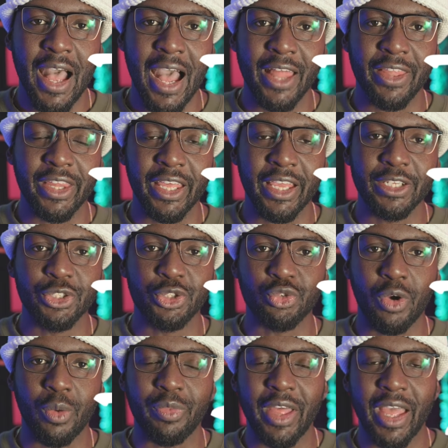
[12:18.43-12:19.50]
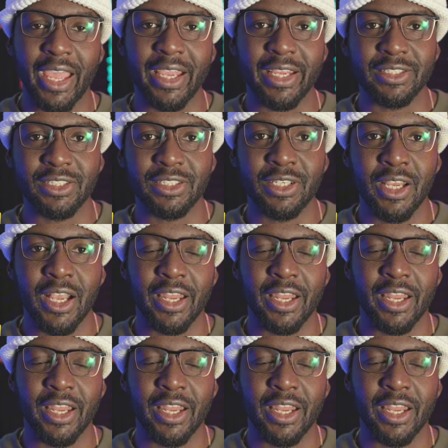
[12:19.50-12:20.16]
and they dropped the H